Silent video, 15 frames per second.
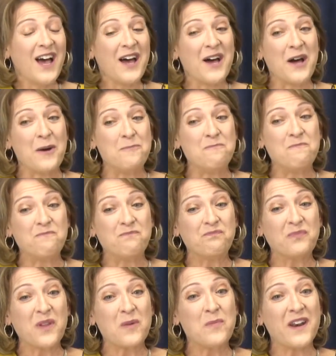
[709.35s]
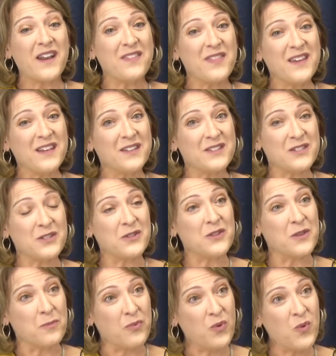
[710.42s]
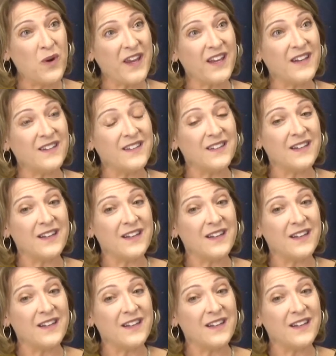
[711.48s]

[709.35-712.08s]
Um, but I think to the point,